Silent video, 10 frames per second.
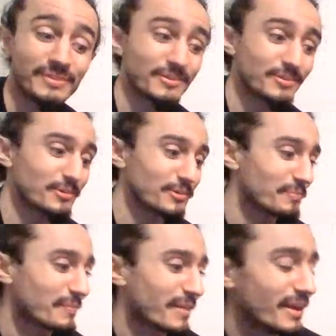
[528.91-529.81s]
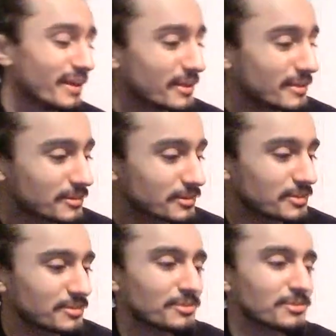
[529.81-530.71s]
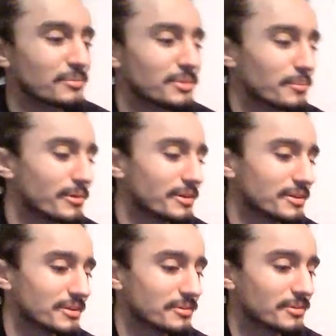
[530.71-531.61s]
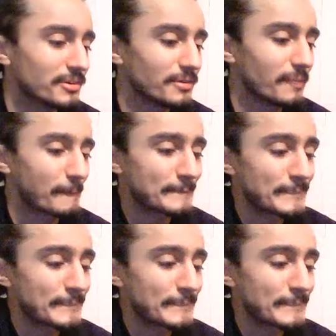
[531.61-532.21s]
So let's get into some of the breakdowns here.